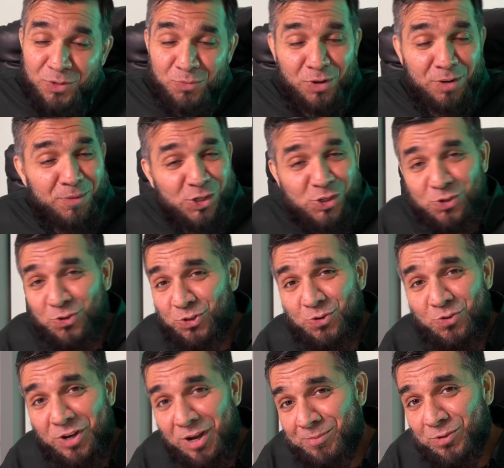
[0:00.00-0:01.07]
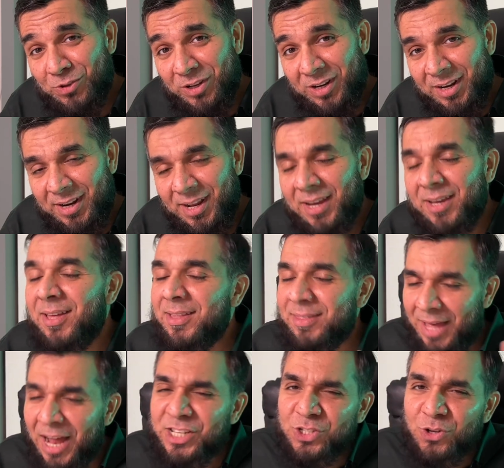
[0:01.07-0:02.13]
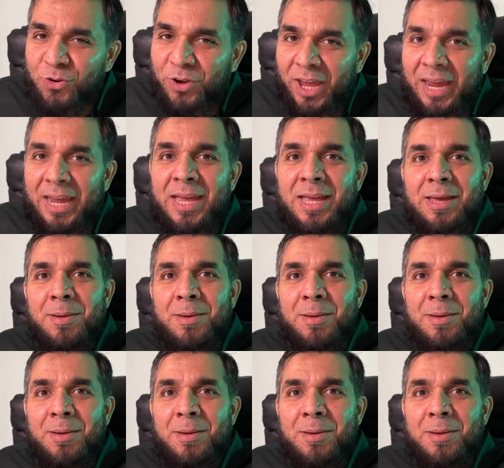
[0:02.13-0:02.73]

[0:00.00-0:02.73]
You want to make sure you come to the clinic. That's okay.